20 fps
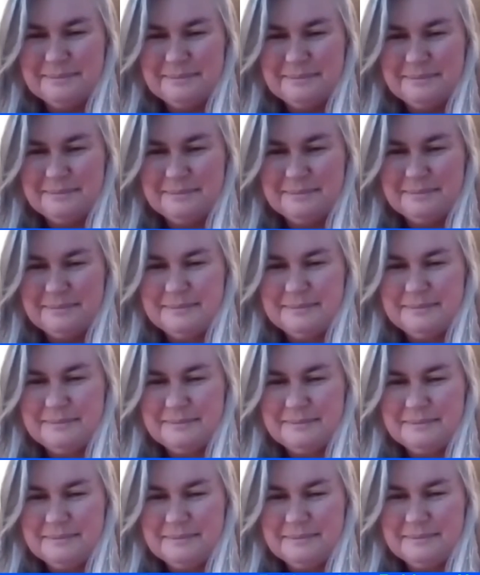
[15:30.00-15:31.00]

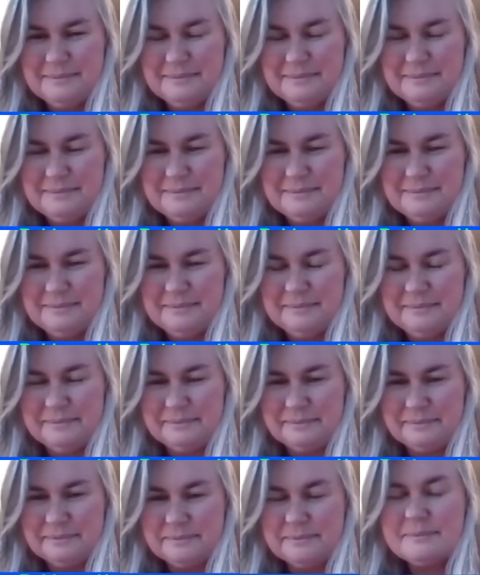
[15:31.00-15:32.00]

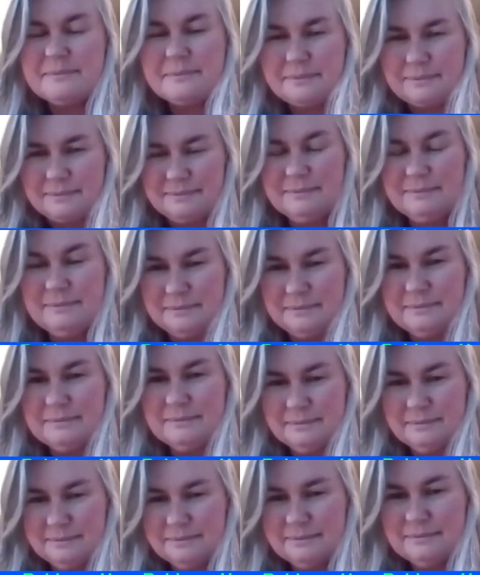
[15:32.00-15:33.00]

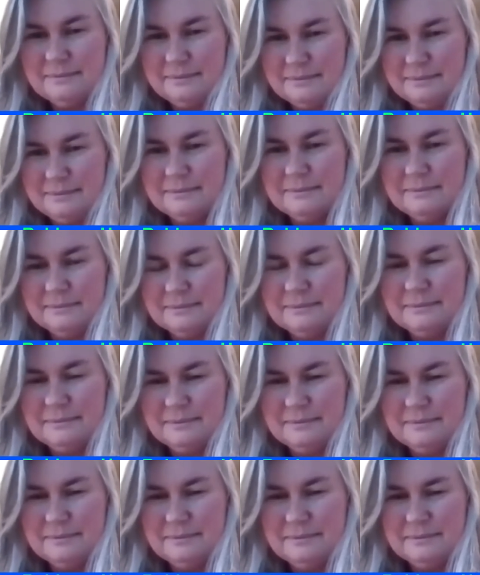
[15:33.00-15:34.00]

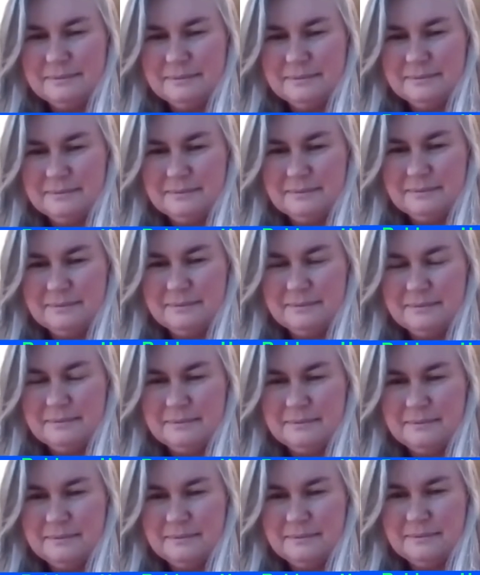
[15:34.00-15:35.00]

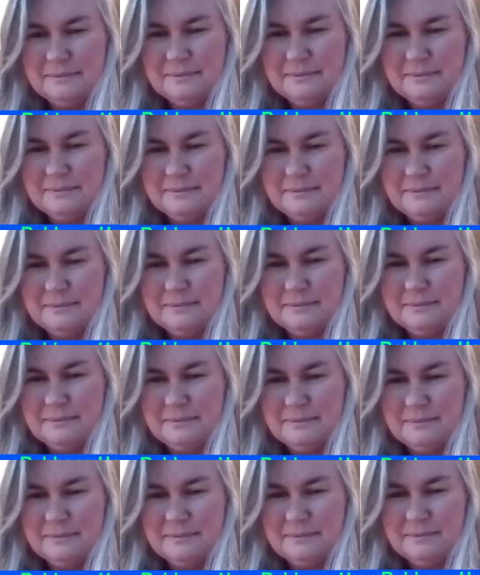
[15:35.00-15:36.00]

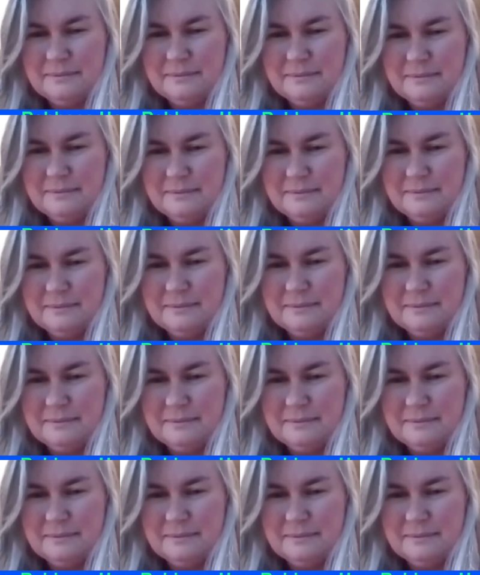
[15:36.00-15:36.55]
(silent)